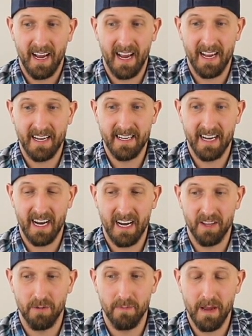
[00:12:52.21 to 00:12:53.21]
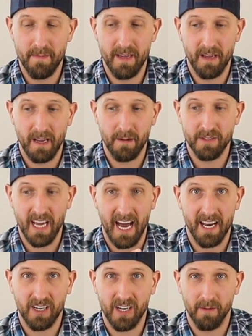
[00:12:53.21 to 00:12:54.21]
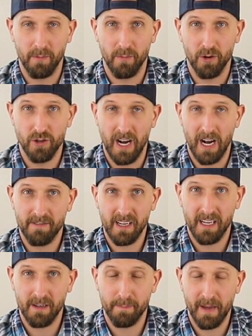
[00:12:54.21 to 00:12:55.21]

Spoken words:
and they're maybe able to add a couple more draft